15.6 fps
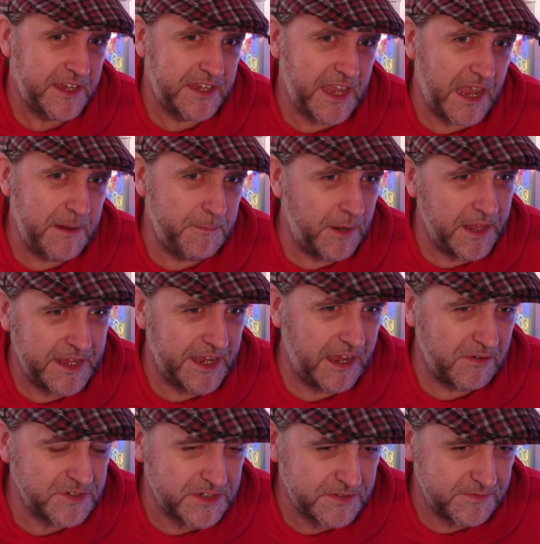gameplay
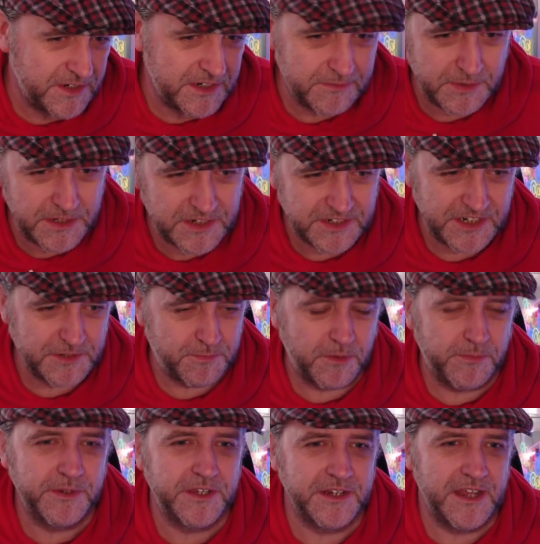out of it because it's
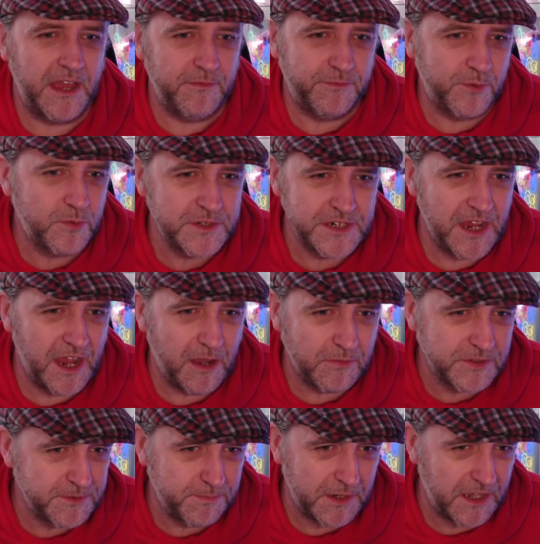probably going to have forty
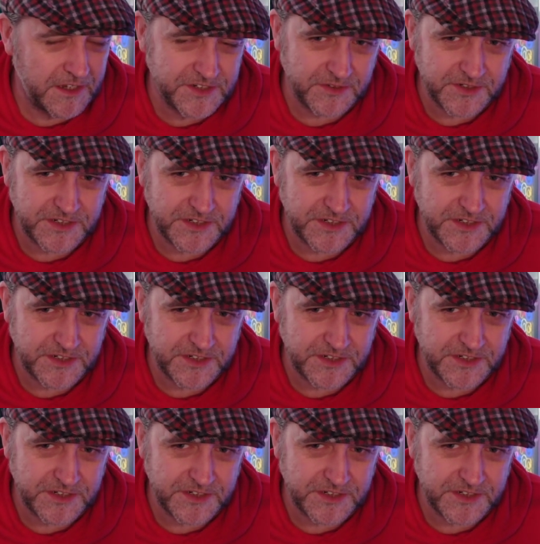hours plus or